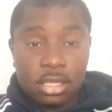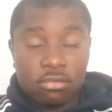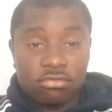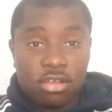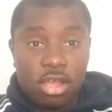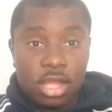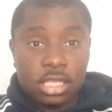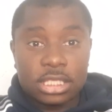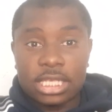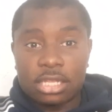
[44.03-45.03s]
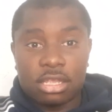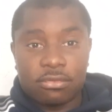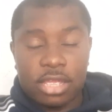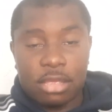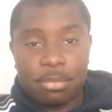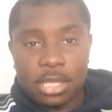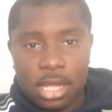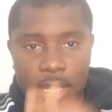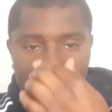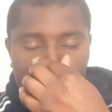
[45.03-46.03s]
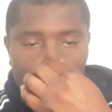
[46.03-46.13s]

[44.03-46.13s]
Iran, Saudi Arabia,